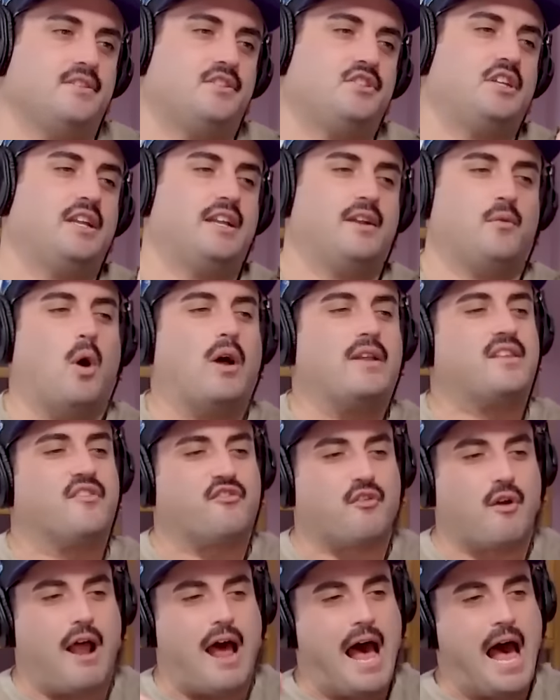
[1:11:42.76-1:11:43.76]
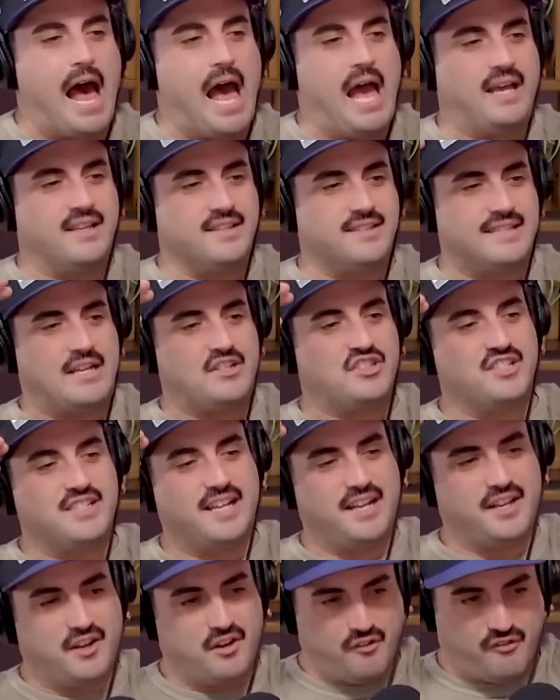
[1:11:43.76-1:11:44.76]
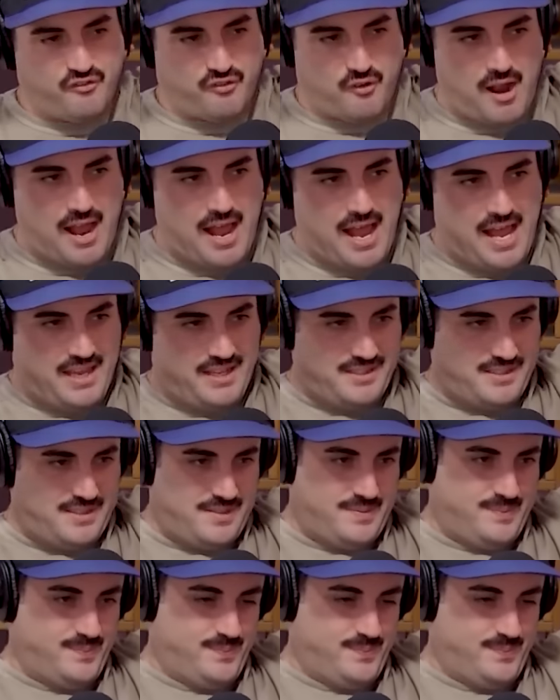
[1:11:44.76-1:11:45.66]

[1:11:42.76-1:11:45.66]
She didn't want she, the oh, fries. Now fries. she's eating your fries. Yeah.